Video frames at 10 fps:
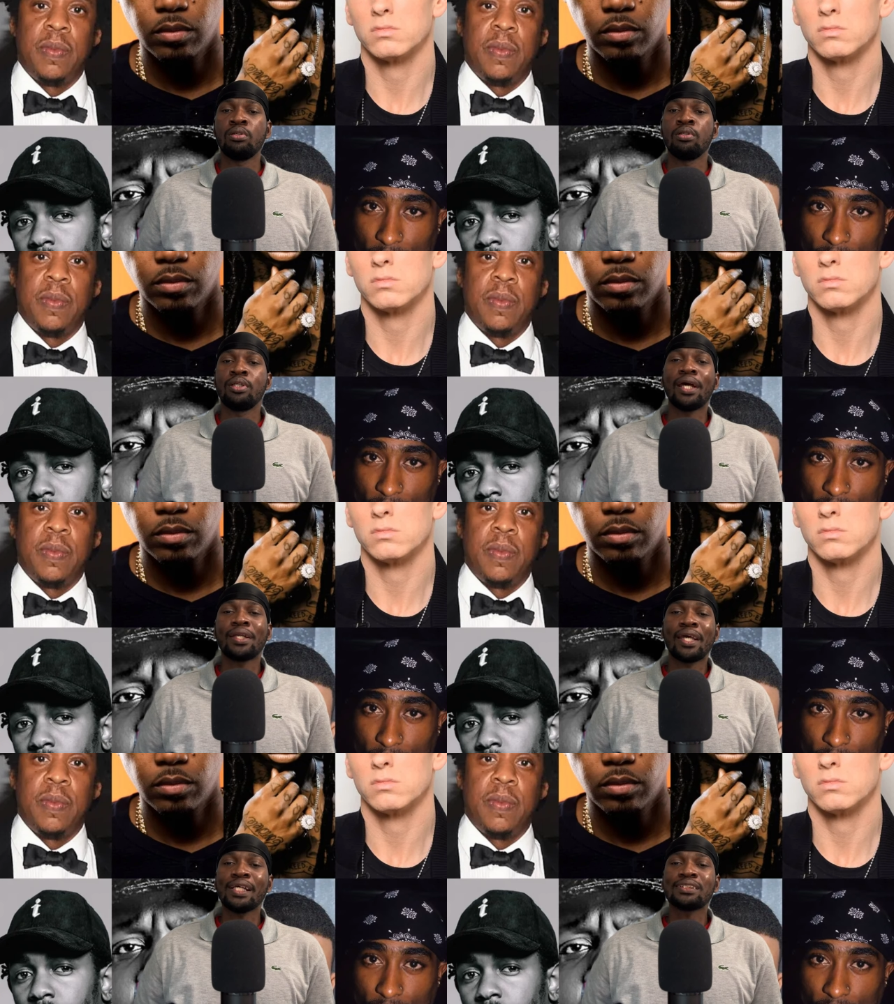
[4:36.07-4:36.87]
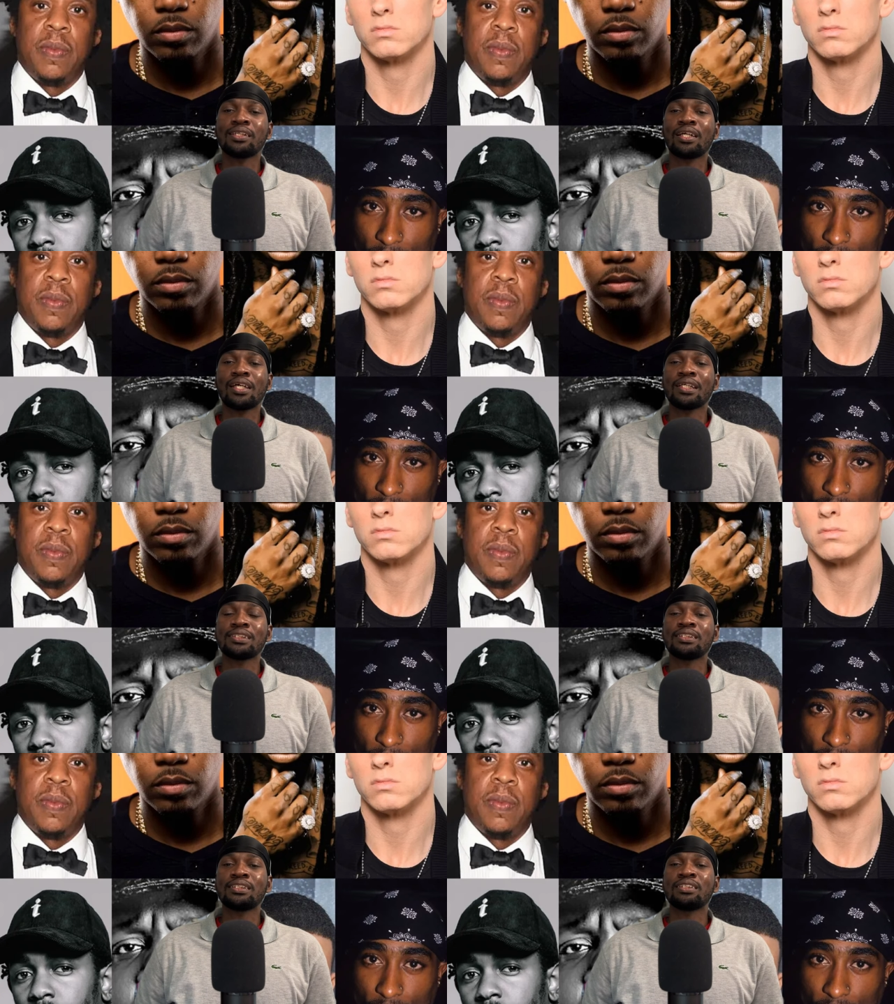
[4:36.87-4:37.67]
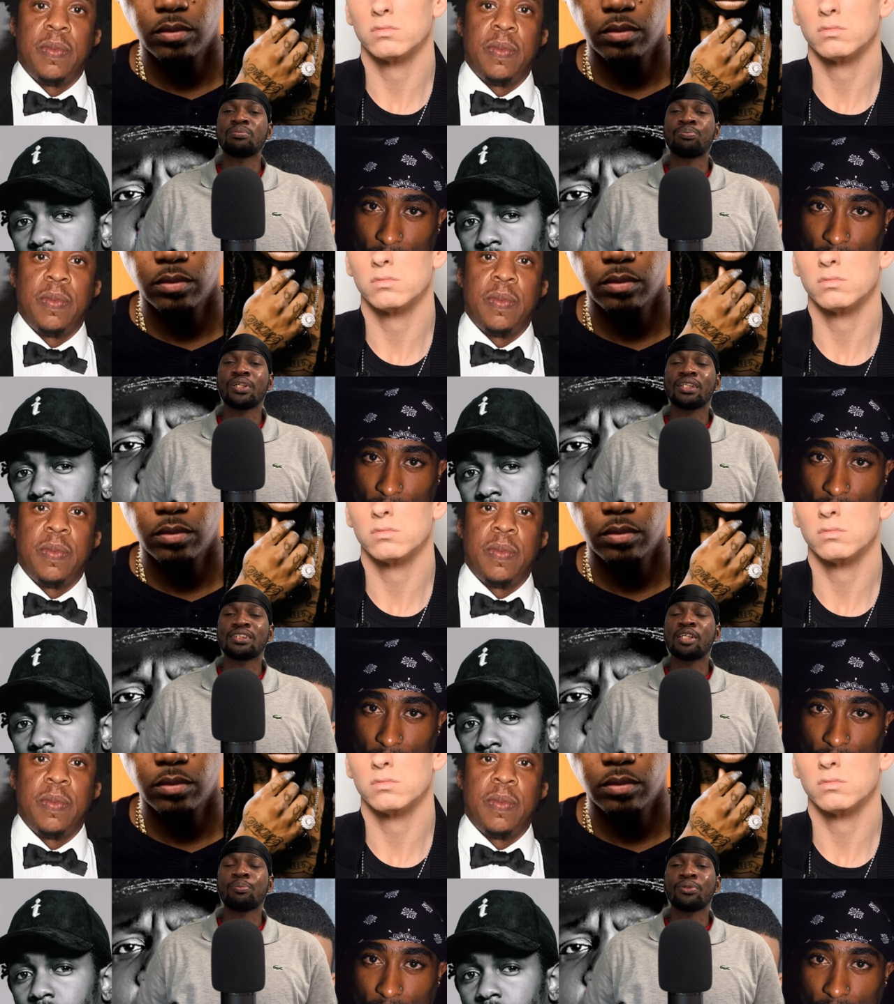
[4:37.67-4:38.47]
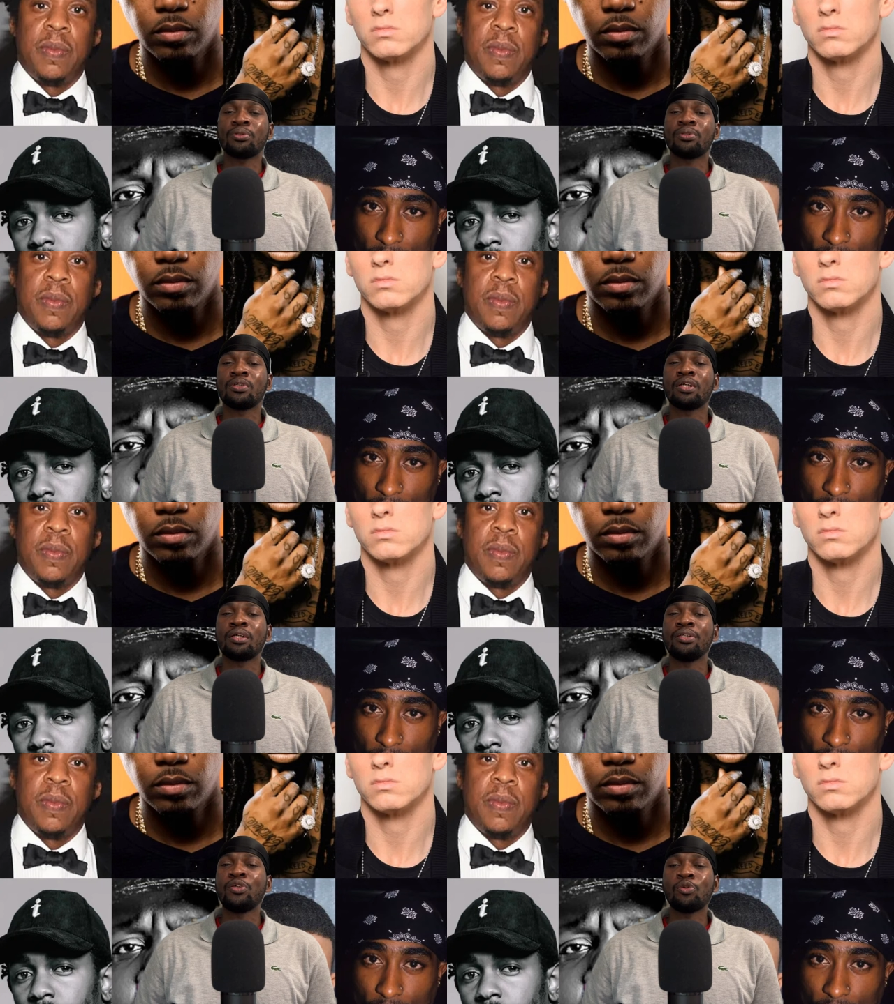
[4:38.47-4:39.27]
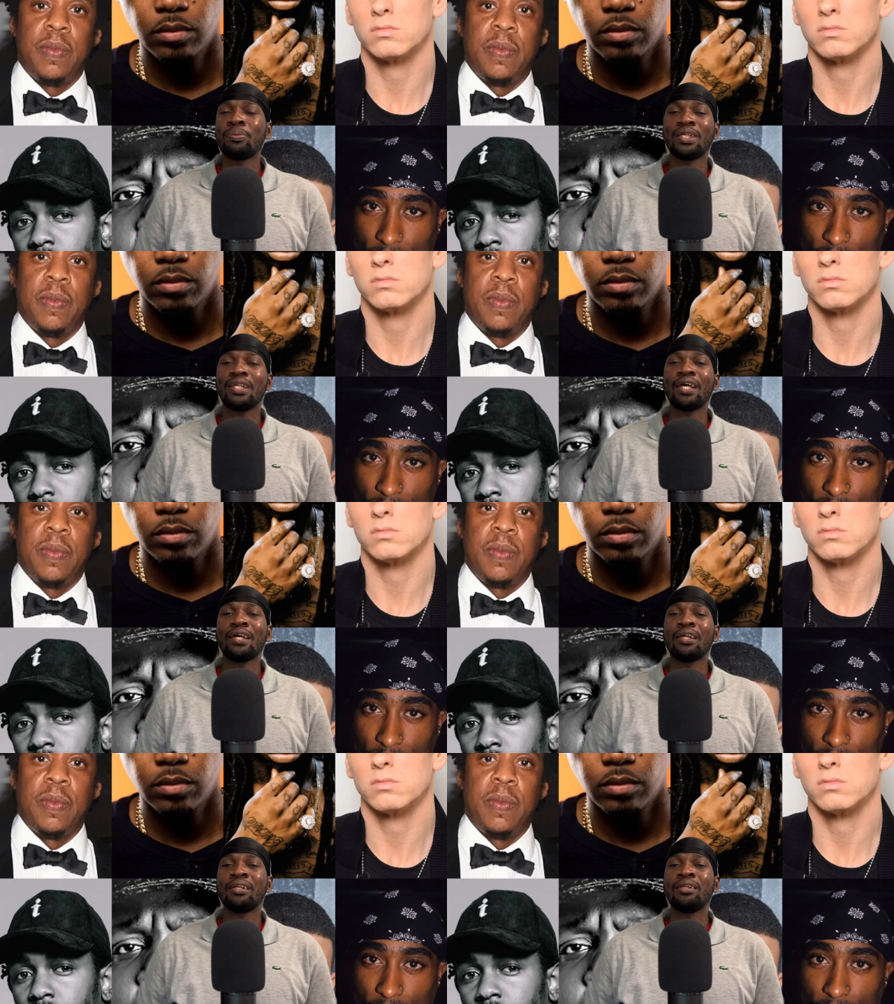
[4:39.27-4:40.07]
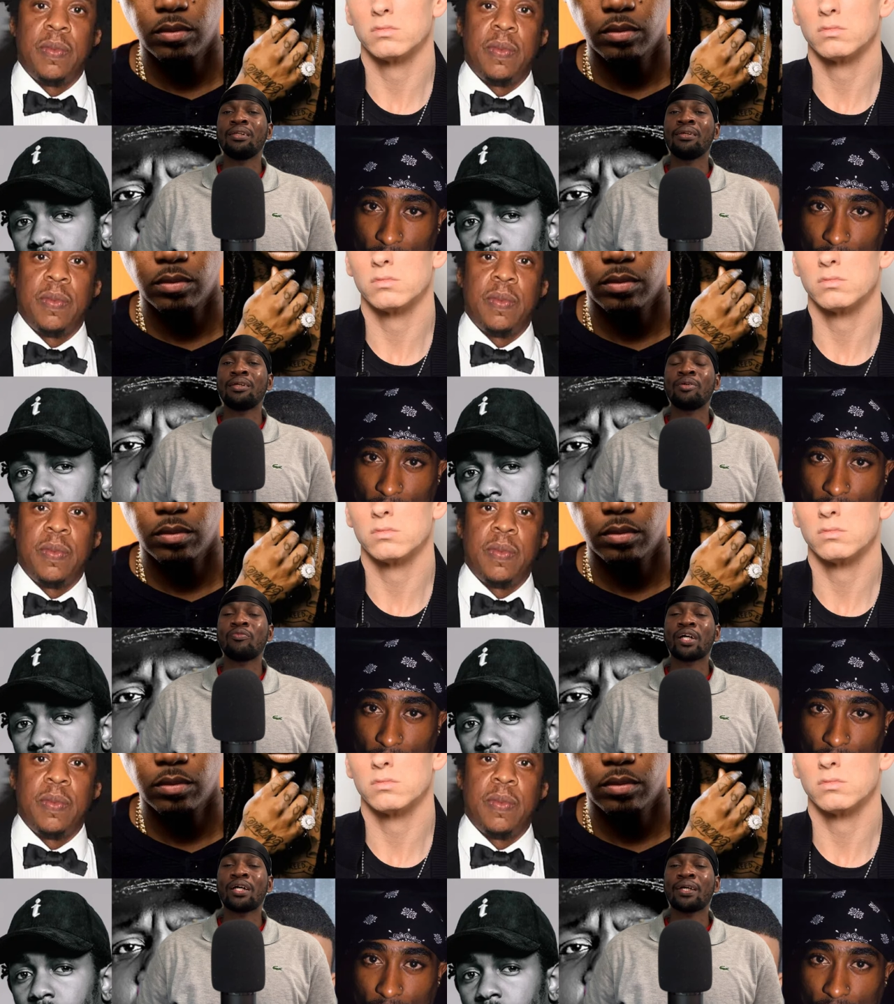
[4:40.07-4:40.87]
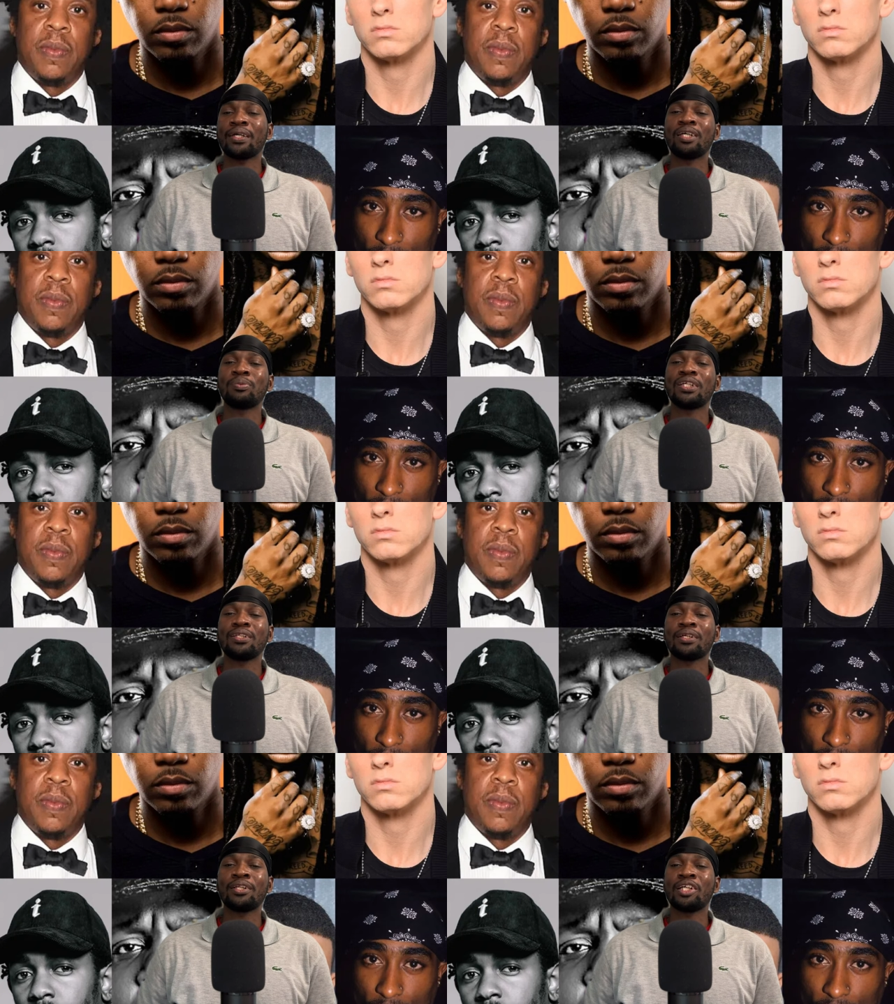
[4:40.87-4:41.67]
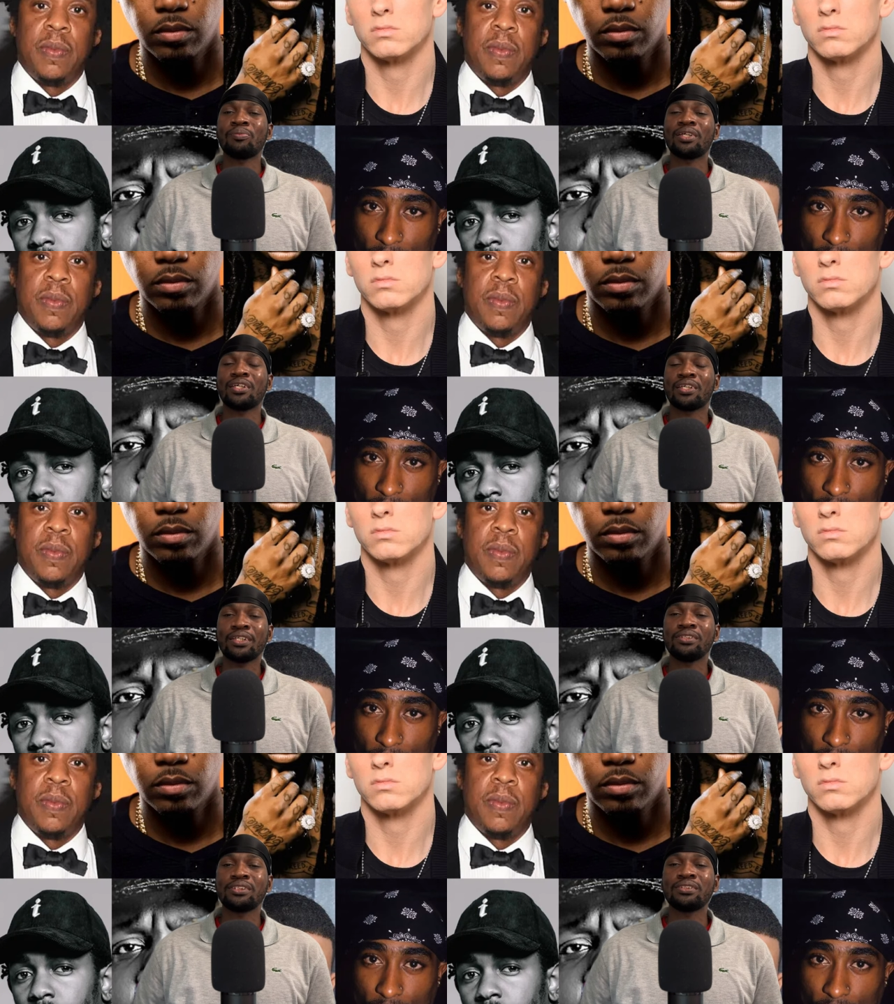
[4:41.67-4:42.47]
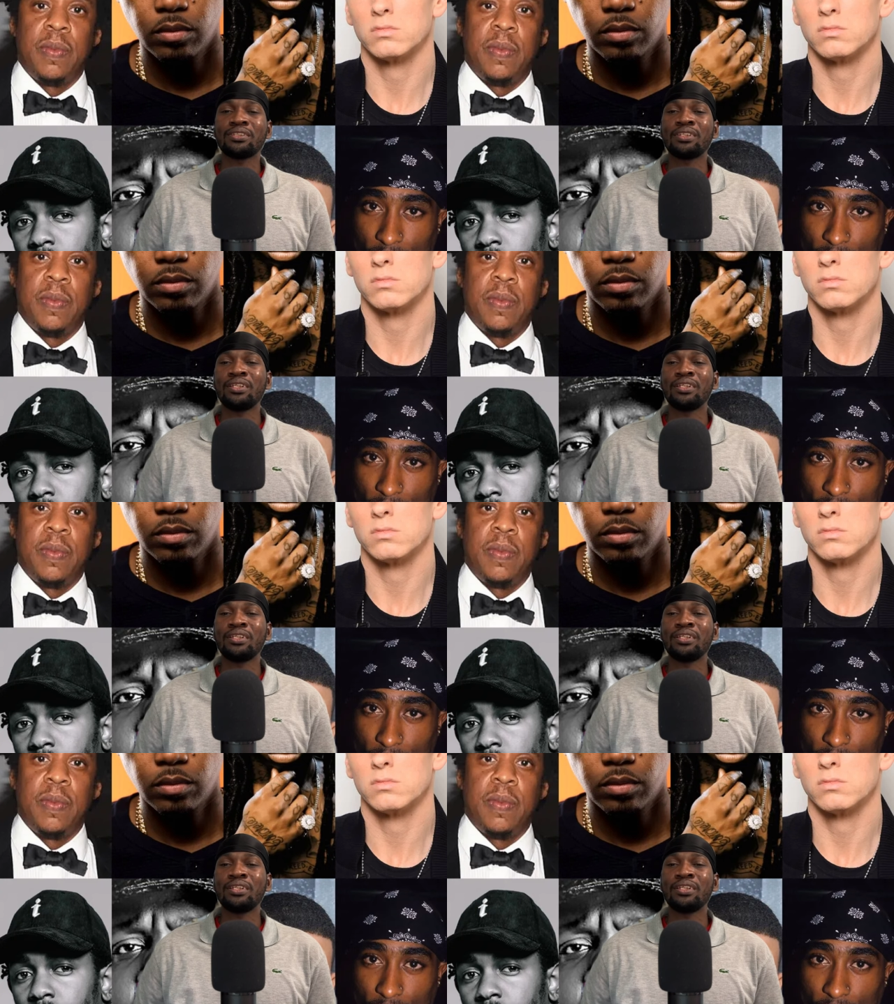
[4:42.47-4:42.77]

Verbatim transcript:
Speaker 1: Now, the answer to this is pretty simple. You would be dead if I emptied the clip and killed you.